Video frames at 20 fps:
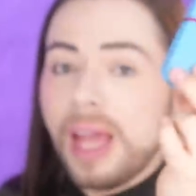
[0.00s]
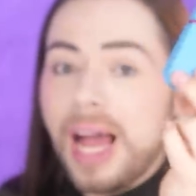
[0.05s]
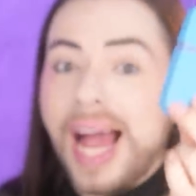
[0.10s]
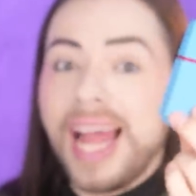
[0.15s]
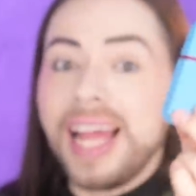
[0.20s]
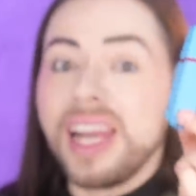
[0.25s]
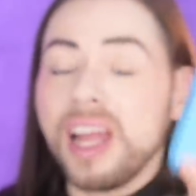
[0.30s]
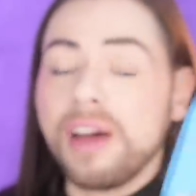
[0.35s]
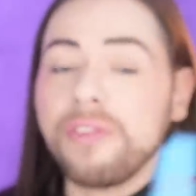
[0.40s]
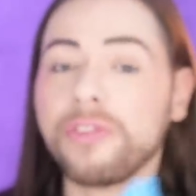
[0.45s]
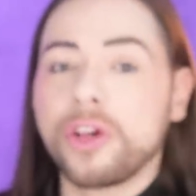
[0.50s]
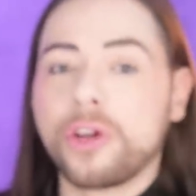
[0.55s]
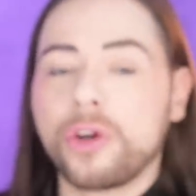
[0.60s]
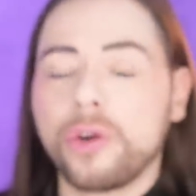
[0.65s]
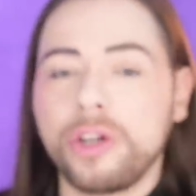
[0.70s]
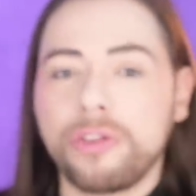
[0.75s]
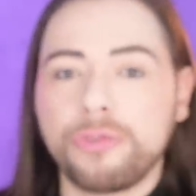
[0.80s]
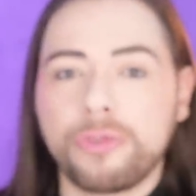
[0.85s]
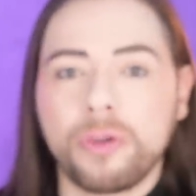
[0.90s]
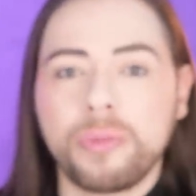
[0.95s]
I love the
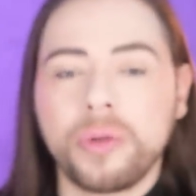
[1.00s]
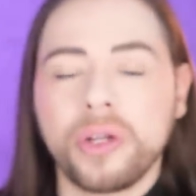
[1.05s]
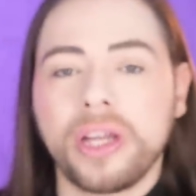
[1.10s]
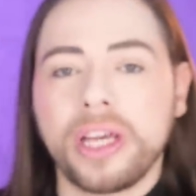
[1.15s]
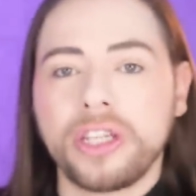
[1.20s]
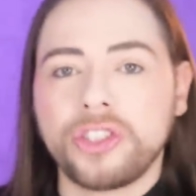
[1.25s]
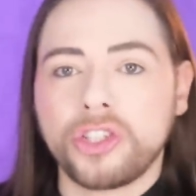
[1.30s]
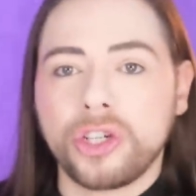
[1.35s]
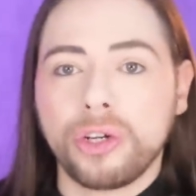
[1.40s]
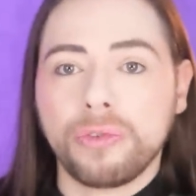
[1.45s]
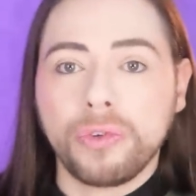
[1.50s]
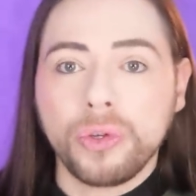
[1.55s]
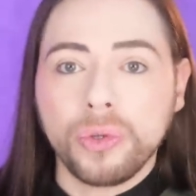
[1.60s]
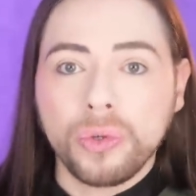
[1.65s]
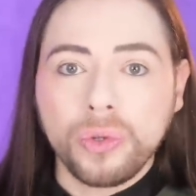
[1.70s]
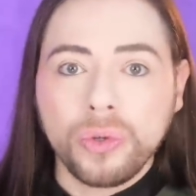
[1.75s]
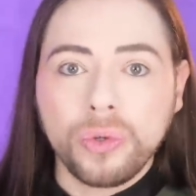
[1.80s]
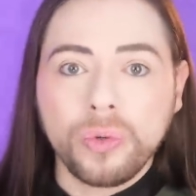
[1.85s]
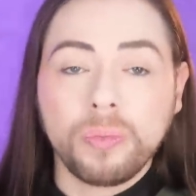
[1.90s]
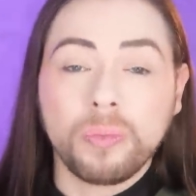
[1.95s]
current formulation of
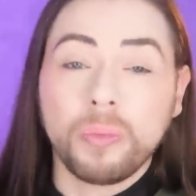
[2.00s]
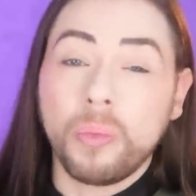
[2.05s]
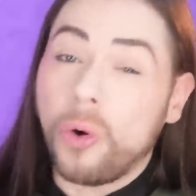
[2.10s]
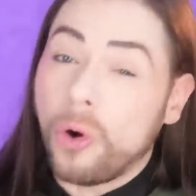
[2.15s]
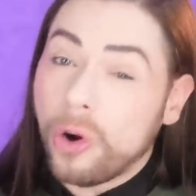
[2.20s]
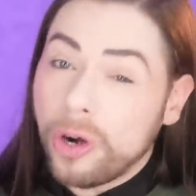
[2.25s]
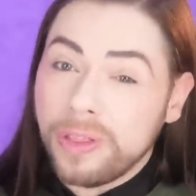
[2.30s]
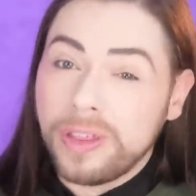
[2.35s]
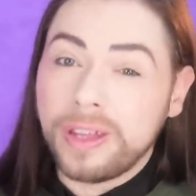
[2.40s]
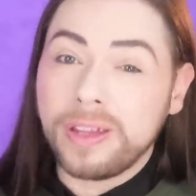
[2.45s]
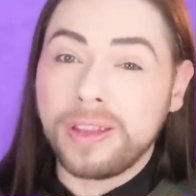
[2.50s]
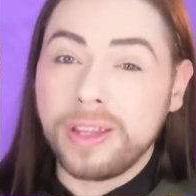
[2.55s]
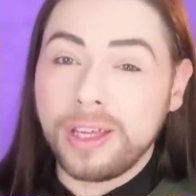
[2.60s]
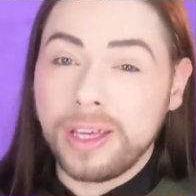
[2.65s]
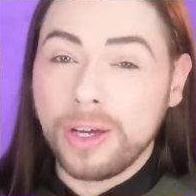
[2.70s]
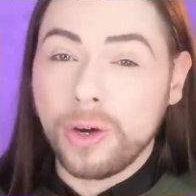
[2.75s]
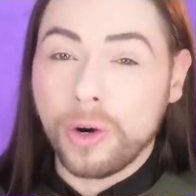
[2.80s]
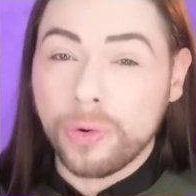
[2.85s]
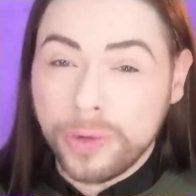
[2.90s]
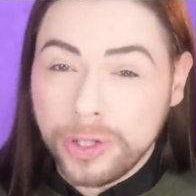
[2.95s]
Lulu more than
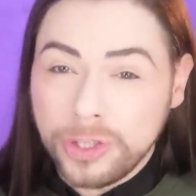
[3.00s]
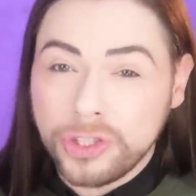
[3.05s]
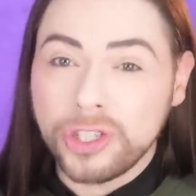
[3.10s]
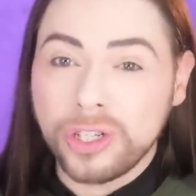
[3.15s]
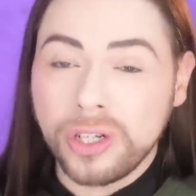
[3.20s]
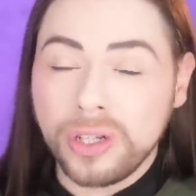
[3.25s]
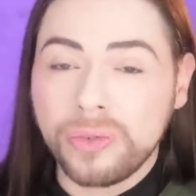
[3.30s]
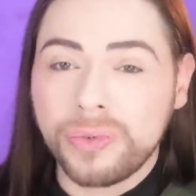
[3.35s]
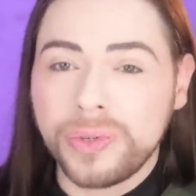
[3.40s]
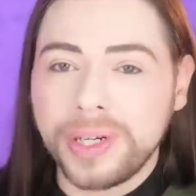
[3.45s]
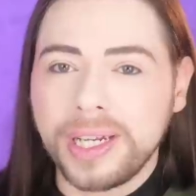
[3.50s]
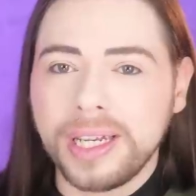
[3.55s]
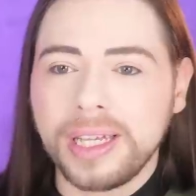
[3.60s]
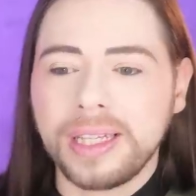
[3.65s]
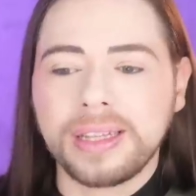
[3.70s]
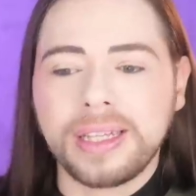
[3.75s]
the original, really.